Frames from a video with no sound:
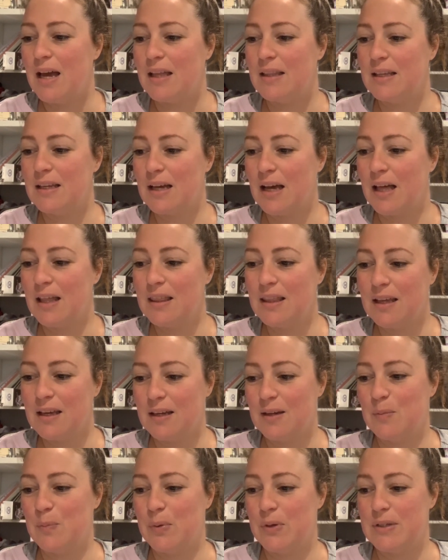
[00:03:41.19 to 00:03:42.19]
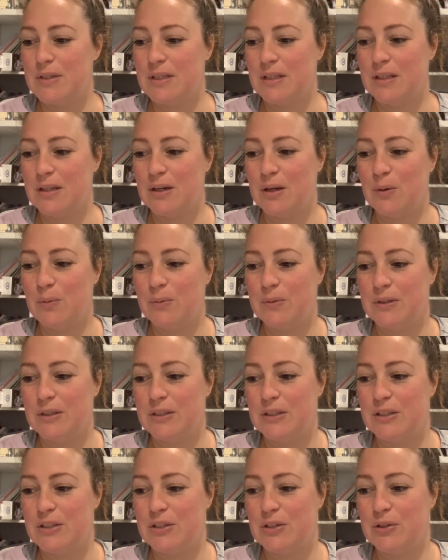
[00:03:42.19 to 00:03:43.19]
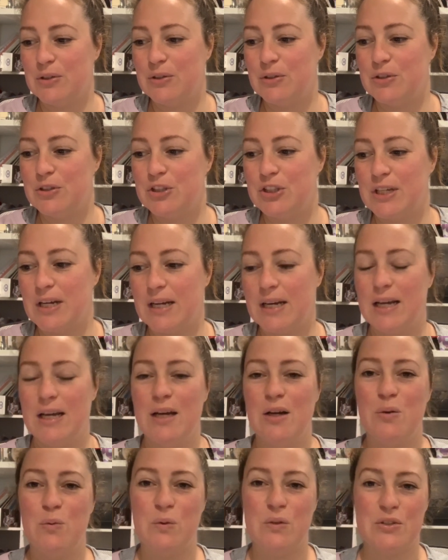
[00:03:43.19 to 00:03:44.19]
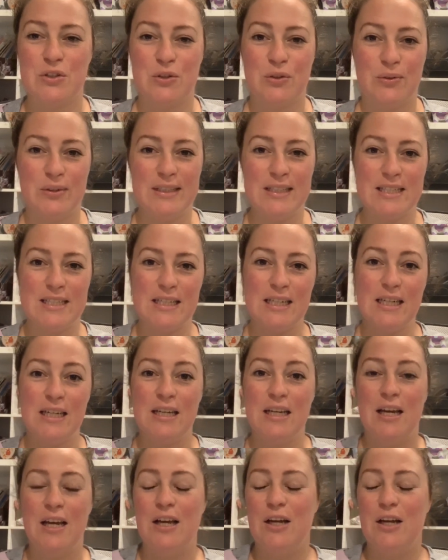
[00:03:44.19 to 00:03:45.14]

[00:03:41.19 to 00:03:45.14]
And the other person that I wanted to shout out was Christy.